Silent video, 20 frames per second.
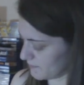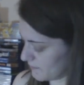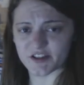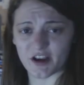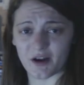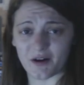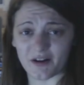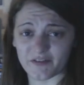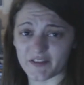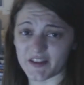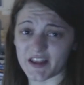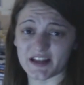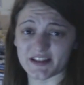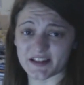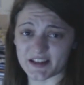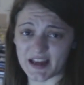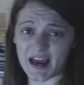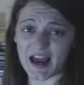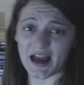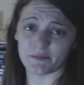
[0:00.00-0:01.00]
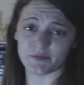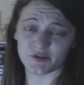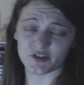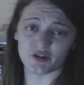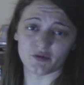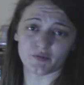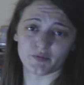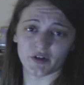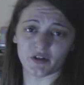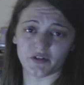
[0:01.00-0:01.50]
So I think that's an
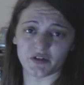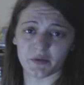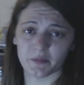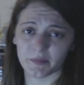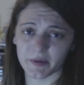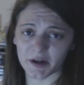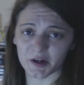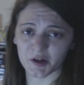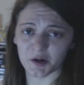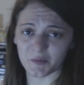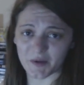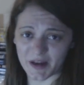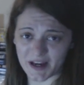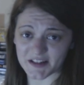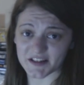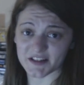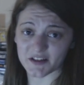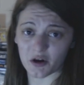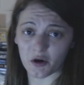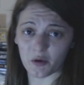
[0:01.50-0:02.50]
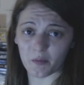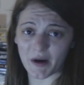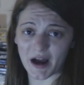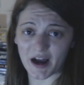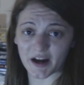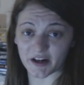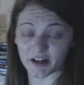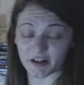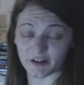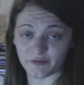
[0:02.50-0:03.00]
absolute brilliant pickup, nice little bag,